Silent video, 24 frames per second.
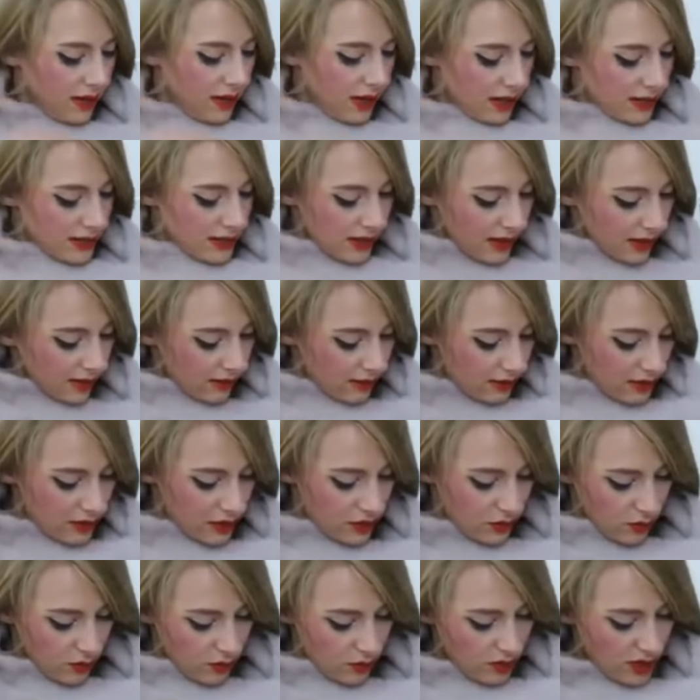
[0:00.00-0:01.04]
It's like
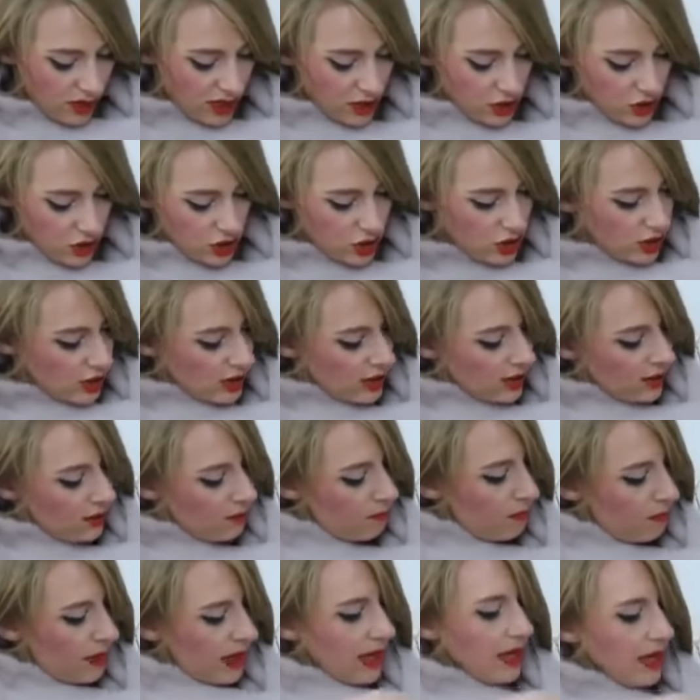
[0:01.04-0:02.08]
this rich
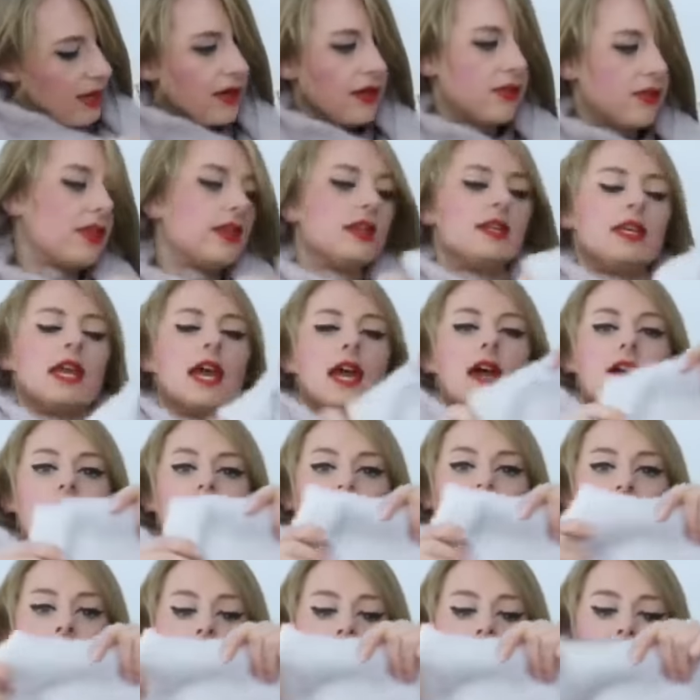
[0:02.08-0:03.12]
pink, and then you have
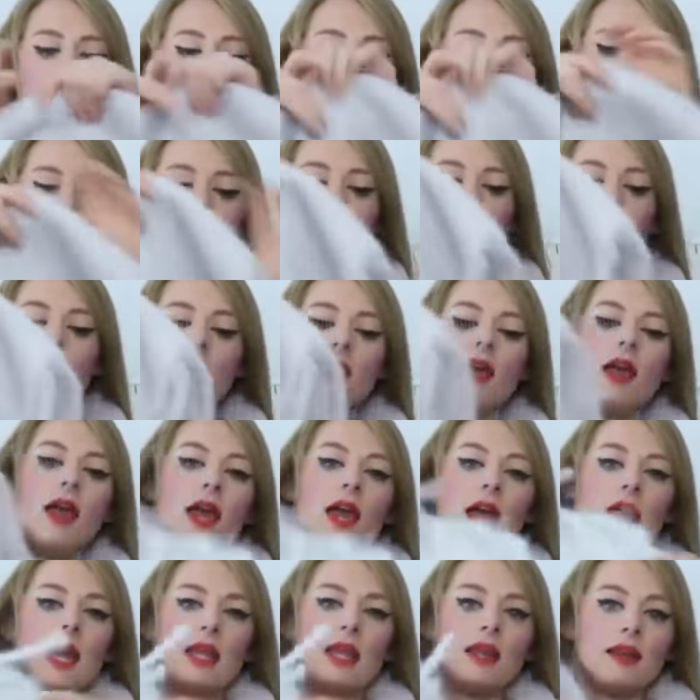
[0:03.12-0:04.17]
the light pink
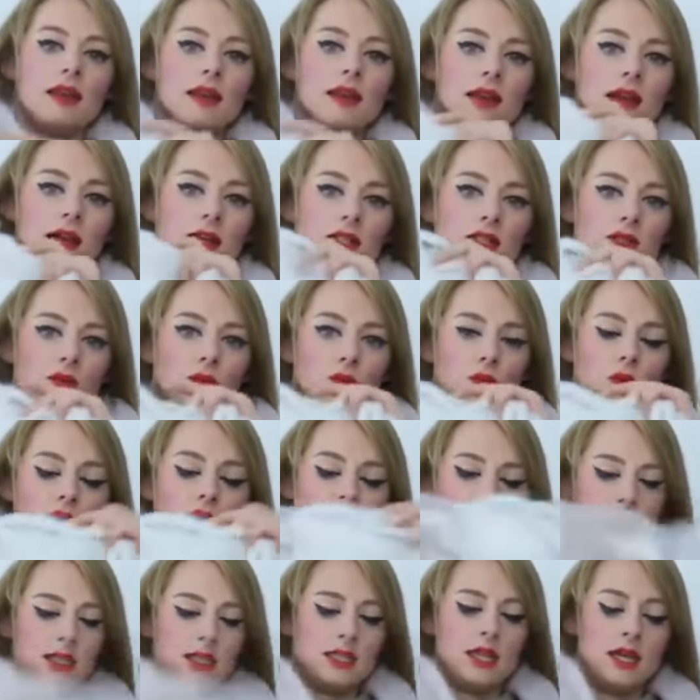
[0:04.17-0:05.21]
and a nice
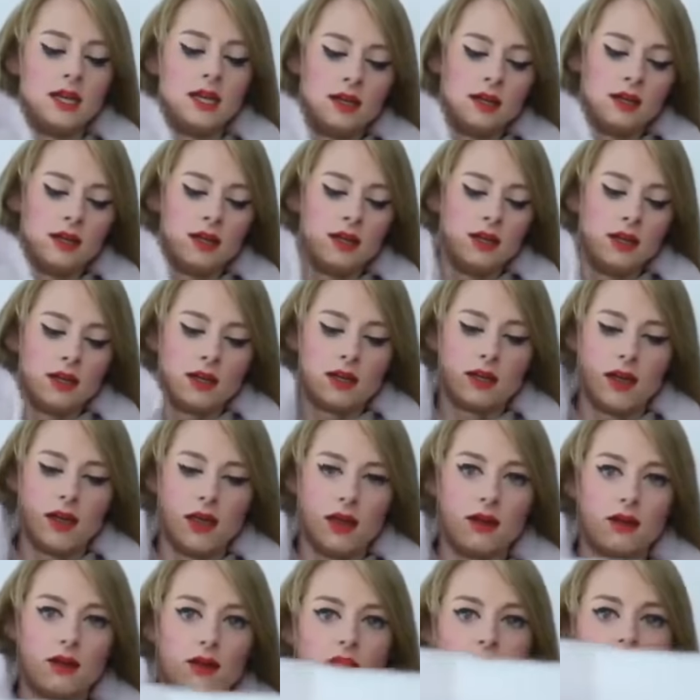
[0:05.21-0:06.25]
white
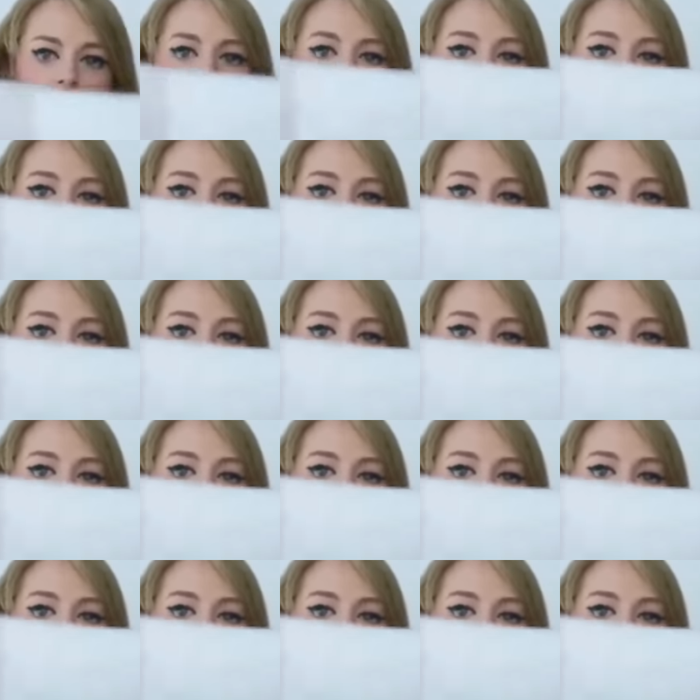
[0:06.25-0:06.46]
color as